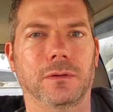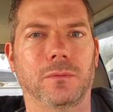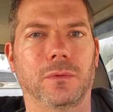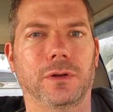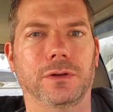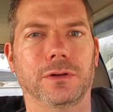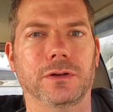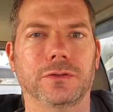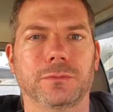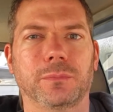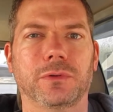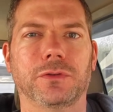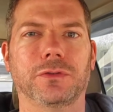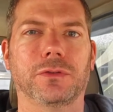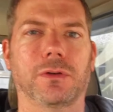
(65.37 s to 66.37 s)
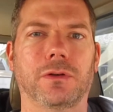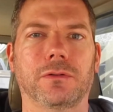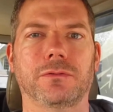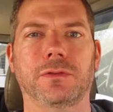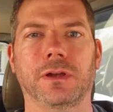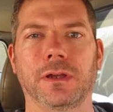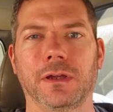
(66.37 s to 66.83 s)
a wilderness
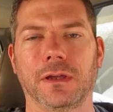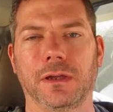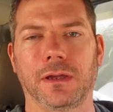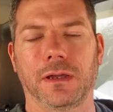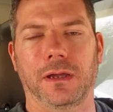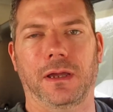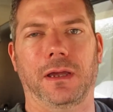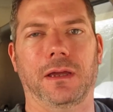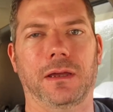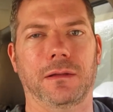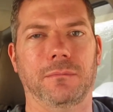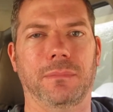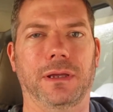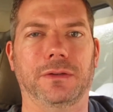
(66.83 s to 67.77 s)
preserve, and